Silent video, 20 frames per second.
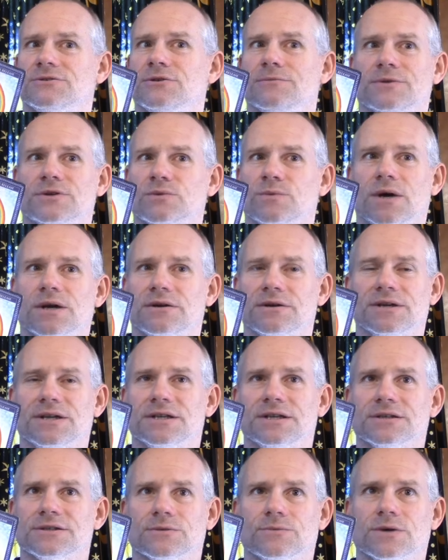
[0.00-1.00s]
too much water and it
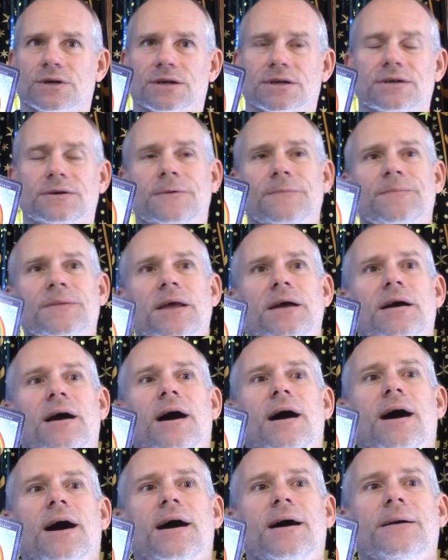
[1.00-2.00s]
doesn't work.
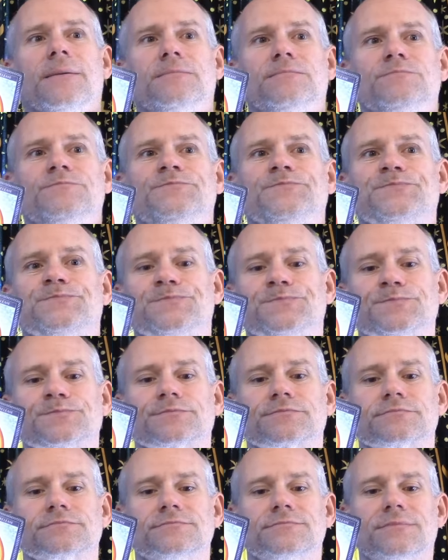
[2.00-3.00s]
Um,
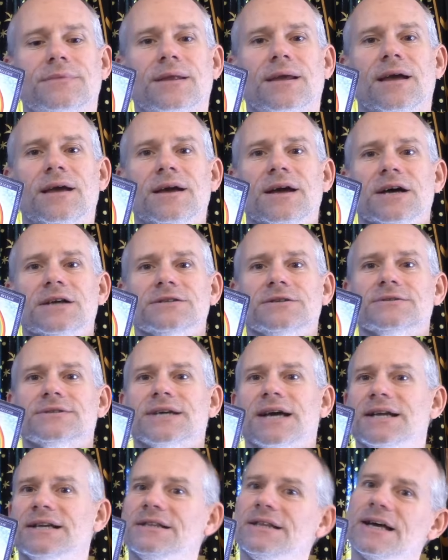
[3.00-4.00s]
so it's
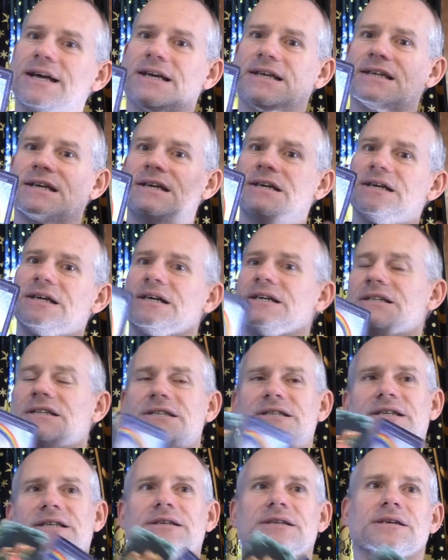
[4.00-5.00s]
kind of like
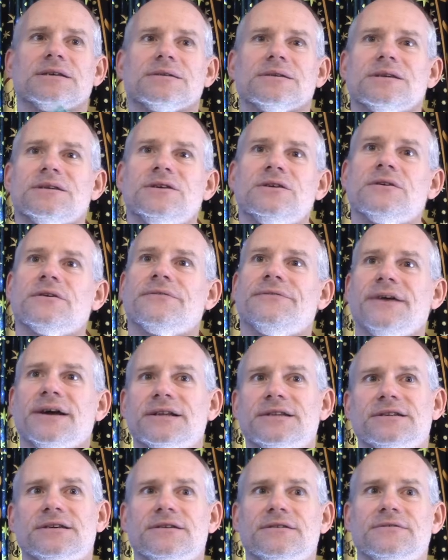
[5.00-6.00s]
you're
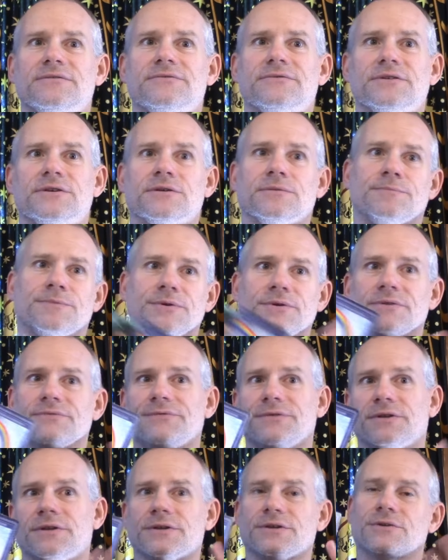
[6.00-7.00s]
effective, you're
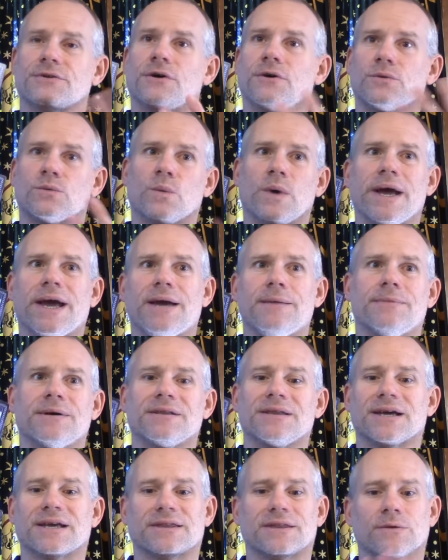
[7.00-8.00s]
beautiful in your own way, but
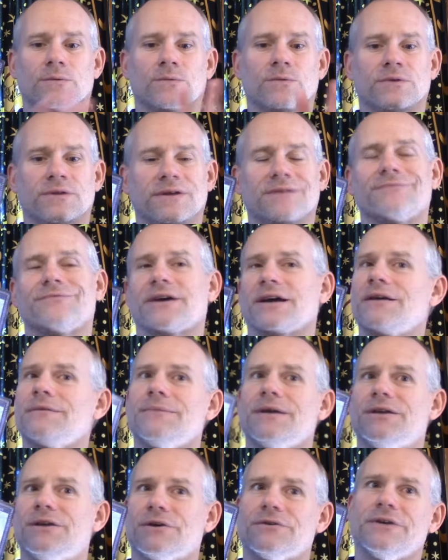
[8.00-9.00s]
like the
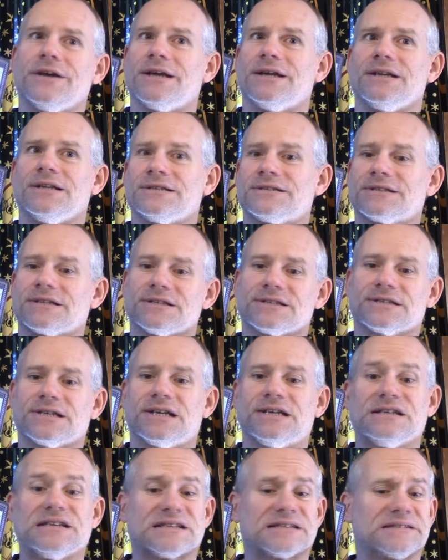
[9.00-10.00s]
environment you're in is just
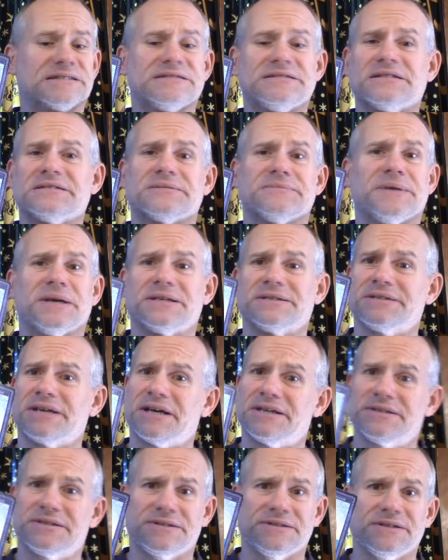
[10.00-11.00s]
kind of like, this doesn't make
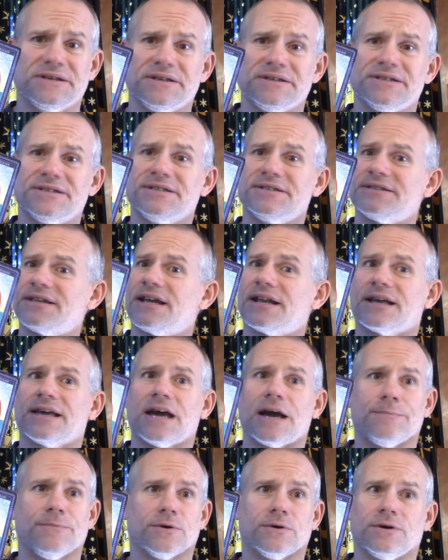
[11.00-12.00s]
sense. This is not a
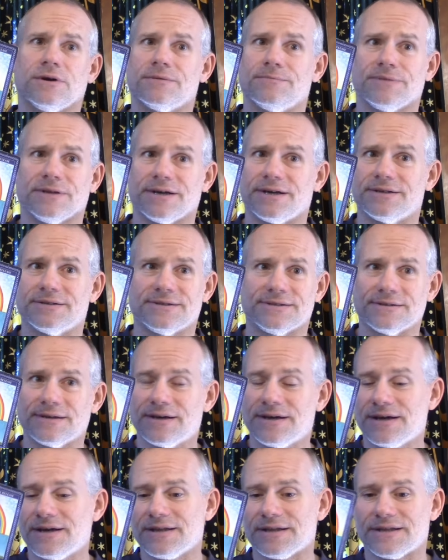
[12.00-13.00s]
Capricorn place.
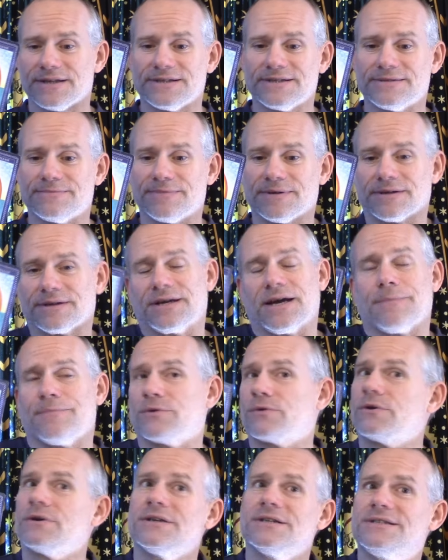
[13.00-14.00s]
This is, but
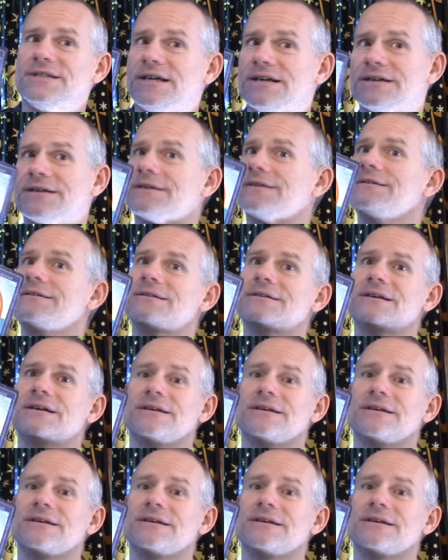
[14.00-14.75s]
Capricorn is here